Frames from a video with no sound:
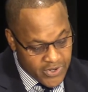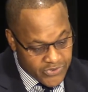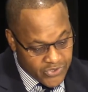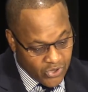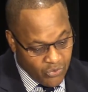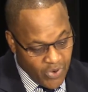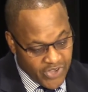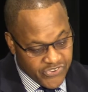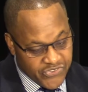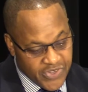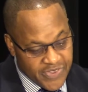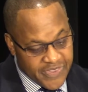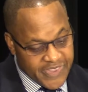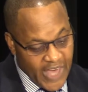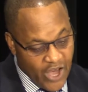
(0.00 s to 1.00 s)
to
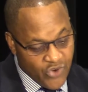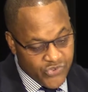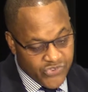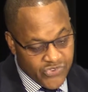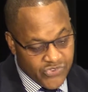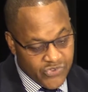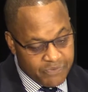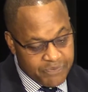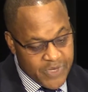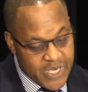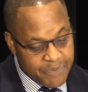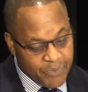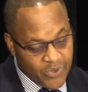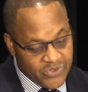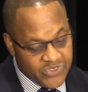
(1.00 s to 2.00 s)
question thousands of
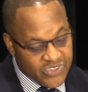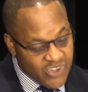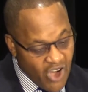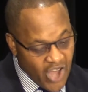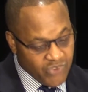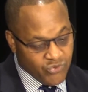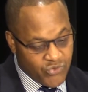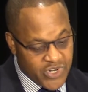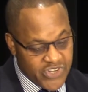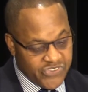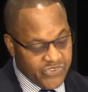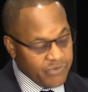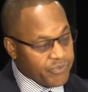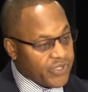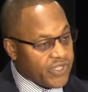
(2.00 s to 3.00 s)
people not
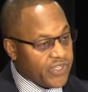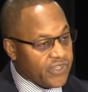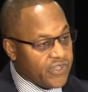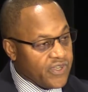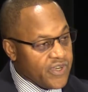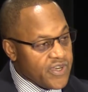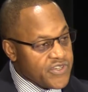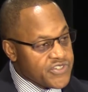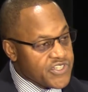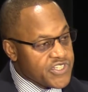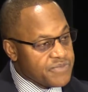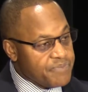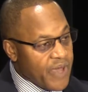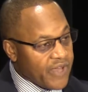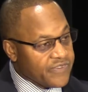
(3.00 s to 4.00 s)
reasonably
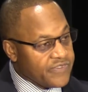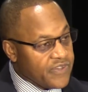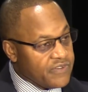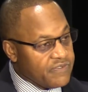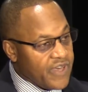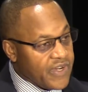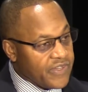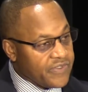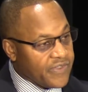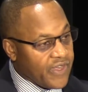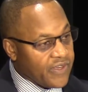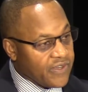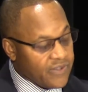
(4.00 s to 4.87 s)
suspected of anything.